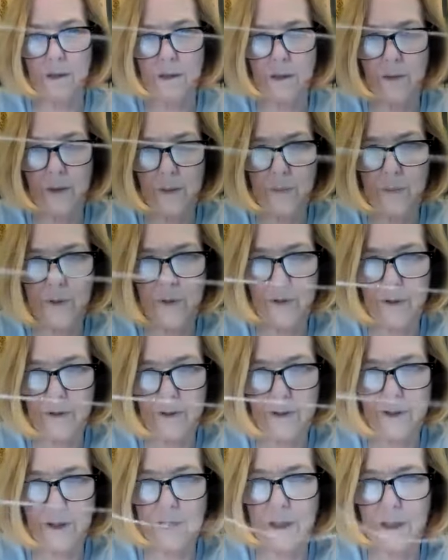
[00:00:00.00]
So I put it on
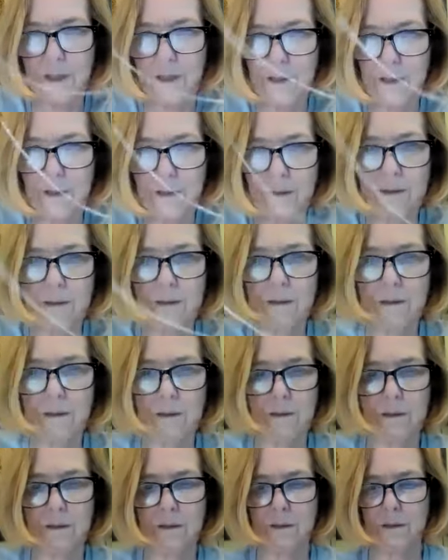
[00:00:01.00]
a chain,
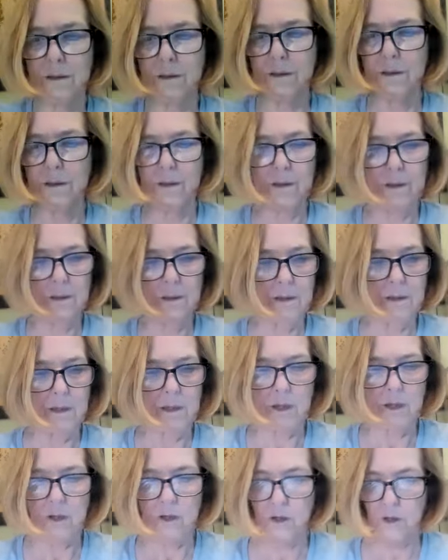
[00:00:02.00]

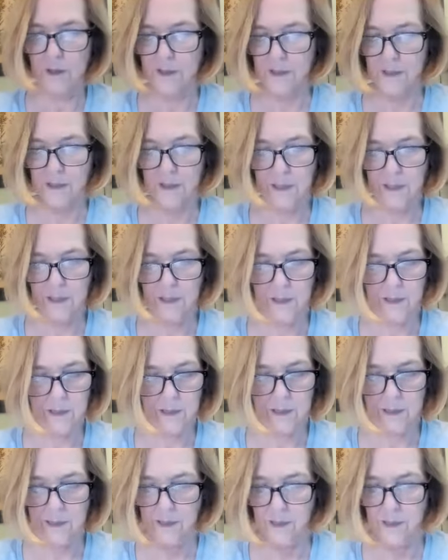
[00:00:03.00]
looks like,